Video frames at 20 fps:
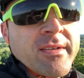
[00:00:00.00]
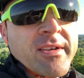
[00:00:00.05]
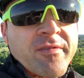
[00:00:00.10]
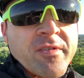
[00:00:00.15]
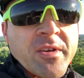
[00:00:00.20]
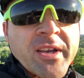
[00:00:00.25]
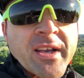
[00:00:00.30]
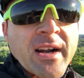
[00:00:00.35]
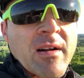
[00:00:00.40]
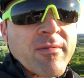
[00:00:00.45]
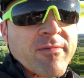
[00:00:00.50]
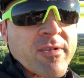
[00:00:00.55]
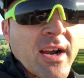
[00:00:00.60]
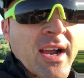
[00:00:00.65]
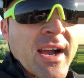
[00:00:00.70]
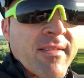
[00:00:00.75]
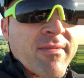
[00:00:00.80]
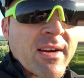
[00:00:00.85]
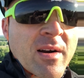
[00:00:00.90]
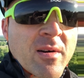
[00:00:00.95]
If you get out for a
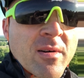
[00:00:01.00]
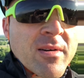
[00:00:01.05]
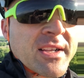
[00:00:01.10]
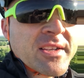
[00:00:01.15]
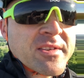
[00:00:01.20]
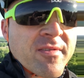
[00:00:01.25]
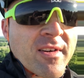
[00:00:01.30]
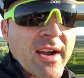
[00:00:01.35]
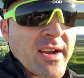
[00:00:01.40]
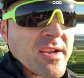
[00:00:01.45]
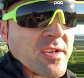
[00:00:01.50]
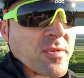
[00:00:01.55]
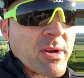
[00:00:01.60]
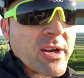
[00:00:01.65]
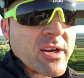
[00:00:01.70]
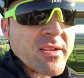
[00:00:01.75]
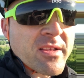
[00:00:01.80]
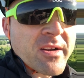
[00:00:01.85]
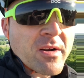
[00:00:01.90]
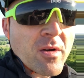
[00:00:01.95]
half hour, that's fine. It's
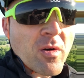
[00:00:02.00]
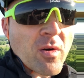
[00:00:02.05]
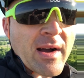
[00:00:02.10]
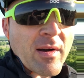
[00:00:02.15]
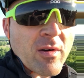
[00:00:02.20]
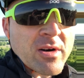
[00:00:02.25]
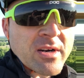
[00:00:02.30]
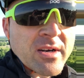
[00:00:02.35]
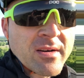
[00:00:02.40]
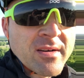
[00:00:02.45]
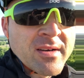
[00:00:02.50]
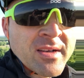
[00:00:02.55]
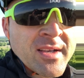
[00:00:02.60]
better than no hour.